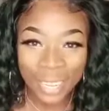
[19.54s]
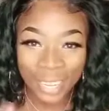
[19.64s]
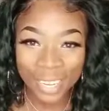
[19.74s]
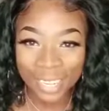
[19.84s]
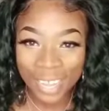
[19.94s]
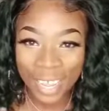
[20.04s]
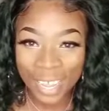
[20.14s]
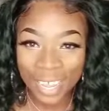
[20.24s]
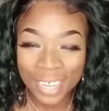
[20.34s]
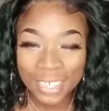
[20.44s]
Hey,
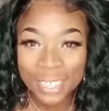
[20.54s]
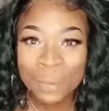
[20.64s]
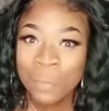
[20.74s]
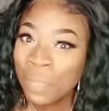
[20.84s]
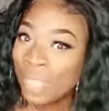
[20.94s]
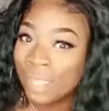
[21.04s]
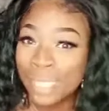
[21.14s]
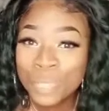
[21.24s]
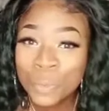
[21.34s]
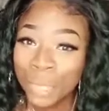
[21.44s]
guys.
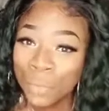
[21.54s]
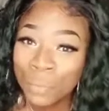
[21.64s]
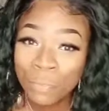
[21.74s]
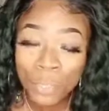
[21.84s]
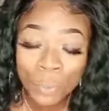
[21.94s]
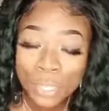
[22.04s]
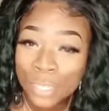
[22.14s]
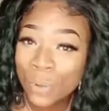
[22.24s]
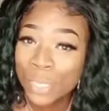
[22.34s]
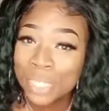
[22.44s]
This wig review is
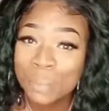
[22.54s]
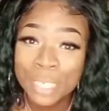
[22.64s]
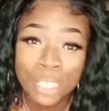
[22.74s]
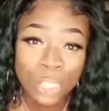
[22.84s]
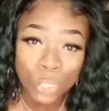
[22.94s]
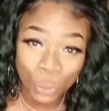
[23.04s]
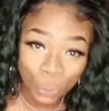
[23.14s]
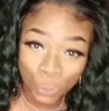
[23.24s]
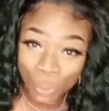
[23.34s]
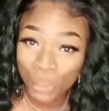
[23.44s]
going to be
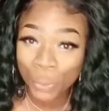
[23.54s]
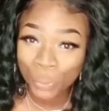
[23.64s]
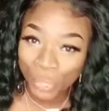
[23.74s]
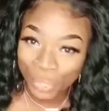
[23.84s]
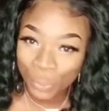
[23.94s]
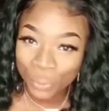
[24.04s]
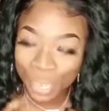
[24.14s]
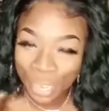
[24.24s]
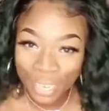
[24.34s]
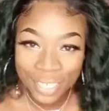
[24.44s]
super quick, you
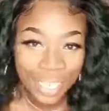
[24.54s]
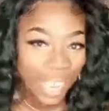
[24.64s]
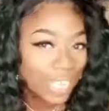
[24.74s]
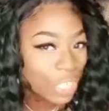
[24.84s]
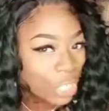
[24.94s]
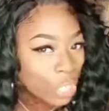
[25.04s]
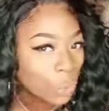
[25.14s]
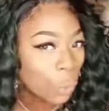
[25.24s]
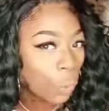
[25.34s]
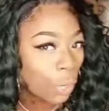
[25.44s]
guys. I
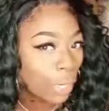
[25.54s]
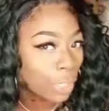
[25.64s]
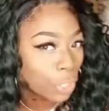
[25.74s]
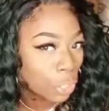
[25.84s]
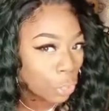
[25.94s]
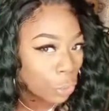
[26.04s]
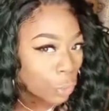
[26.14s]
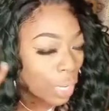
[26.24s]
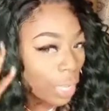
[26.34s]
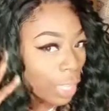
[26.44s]
just wanted to
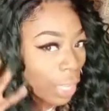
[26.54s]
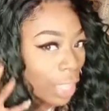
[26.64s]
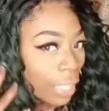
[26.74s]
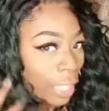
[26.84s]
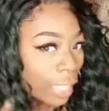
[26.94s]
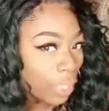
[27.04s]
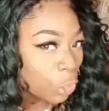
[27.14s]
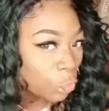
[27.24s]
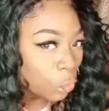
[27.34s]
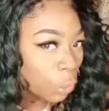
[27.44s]

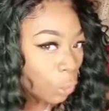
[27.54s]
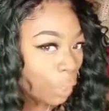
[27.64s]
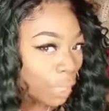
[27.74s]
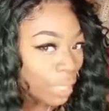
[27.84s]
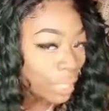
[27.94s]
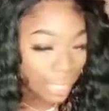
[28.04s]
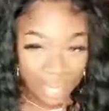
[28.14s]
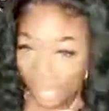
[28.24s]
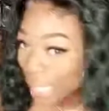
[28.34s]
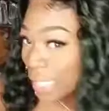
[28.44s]
let you
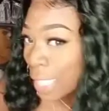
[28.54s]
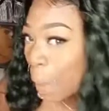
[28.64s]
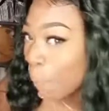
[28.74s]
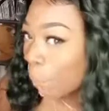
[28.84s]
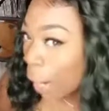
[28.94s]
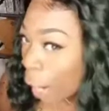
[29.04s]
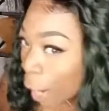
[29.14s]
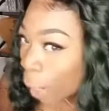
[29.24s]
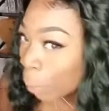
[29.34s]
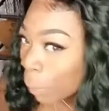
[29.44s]
see this
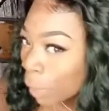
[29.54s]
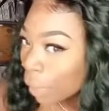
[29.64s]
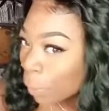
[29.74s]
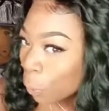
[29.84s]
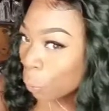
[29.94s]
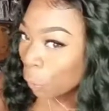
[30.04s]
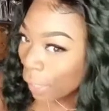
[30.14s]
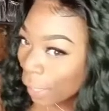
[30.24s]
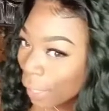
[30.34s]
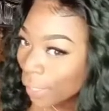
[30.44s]
bomb
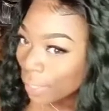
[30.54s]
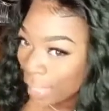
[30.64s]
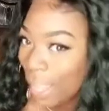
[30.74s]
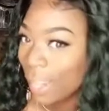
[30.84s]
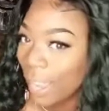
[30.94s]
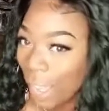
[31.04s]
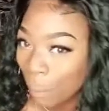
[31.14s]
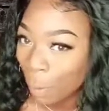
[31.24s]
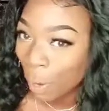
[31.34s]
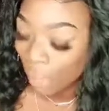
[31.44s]
wig that I
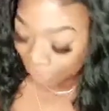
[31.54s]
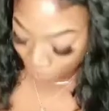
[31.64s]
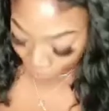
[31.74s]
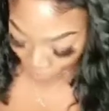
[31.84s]
bought.